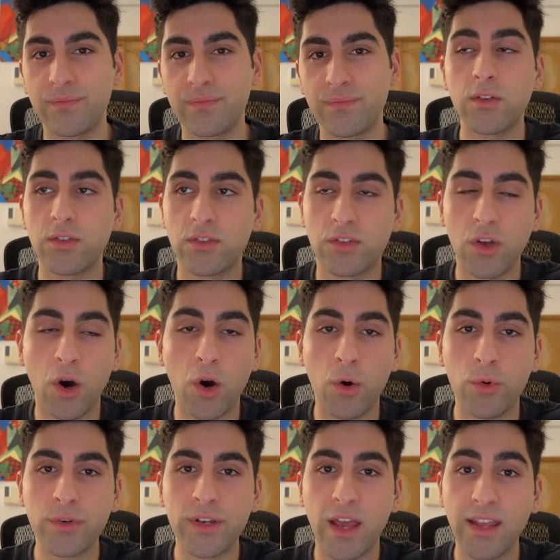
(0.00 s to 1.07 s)

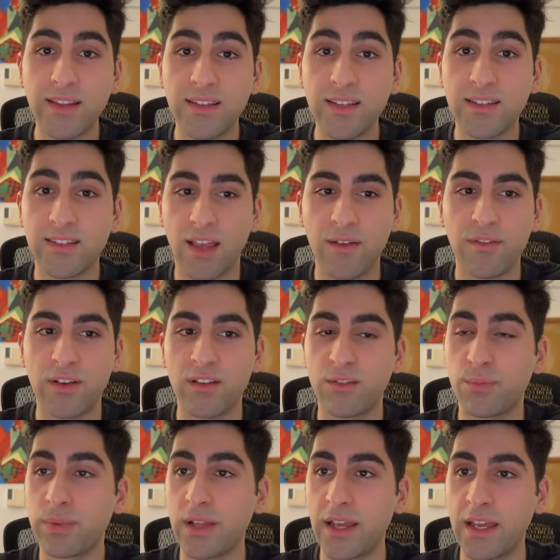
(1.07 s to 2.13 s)
So knight d7 is
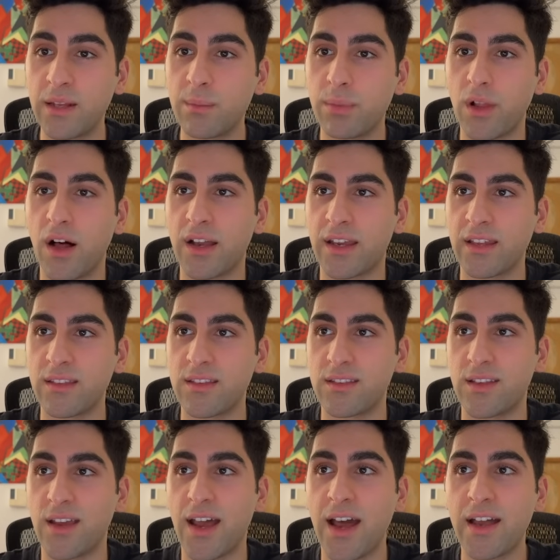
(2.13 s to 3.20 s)
played, blocking the
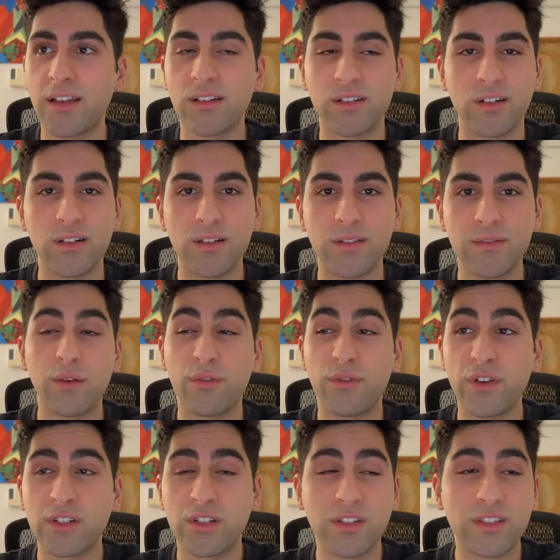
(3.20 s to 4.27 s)
diagonal.
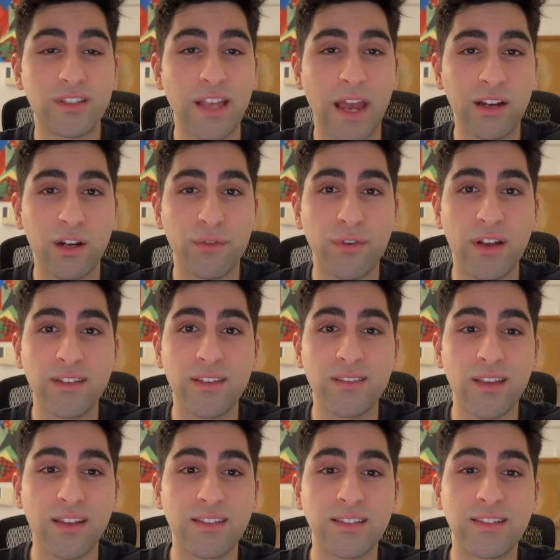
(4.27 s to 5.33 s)
Fischer sacrifices
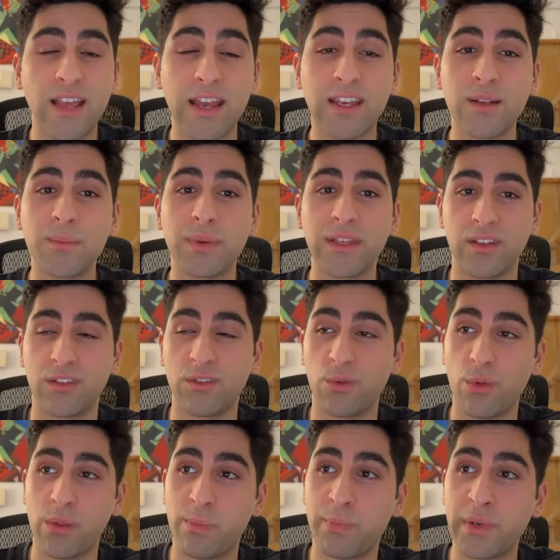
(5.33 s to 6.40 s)
a second piece
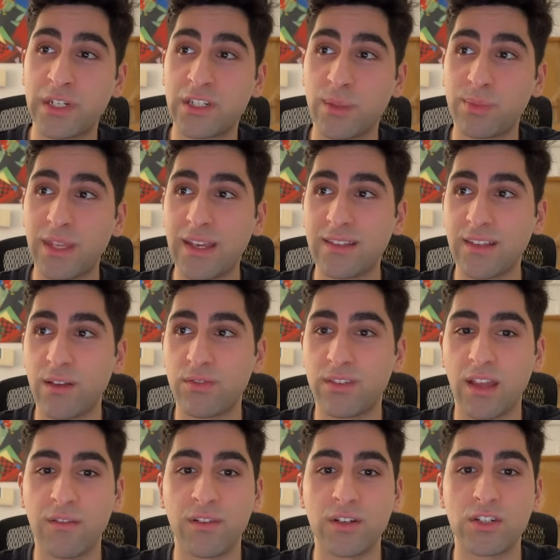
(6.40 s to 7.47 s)
with bishop takes
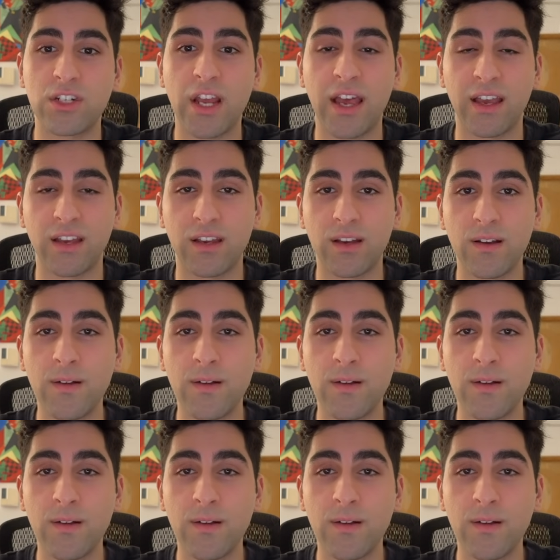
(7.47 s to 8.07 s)
f7 check.